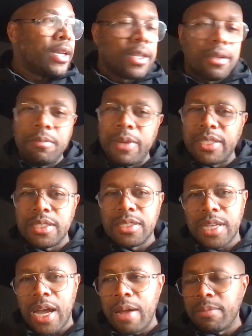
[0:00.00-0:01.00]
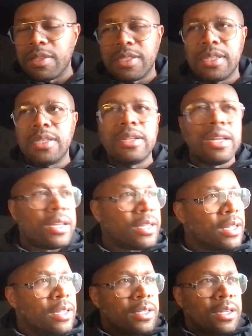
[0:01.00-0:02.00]
an amazing time to see like
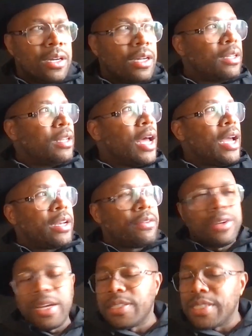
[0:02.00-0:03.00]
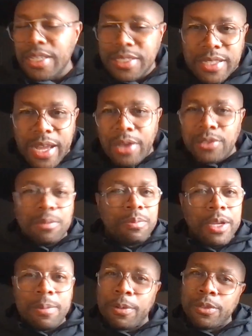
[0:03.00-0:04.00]
a line of like 6,000
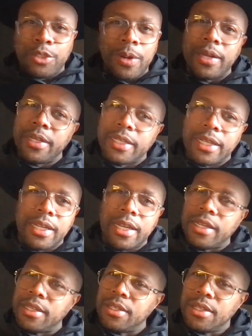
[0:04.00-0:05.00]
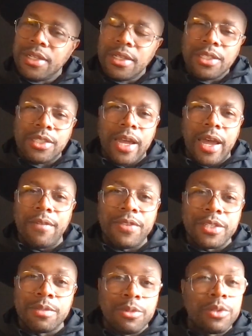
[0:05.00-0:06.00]
people trying to get in to have
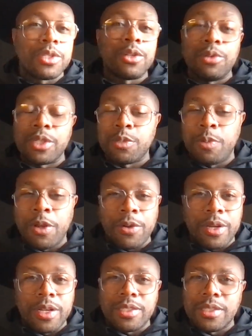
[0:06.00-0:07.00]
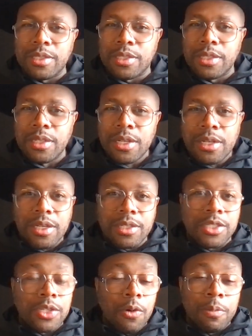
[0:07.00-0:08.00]
this musical experience.
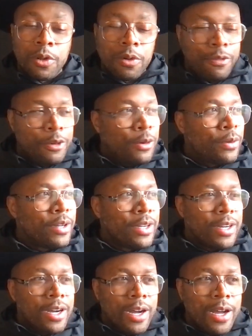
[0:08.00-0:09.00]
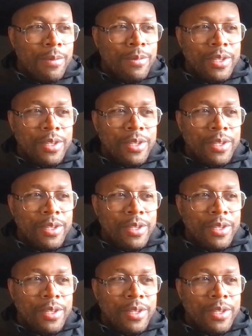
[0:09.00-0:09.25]
It's so beautiful. I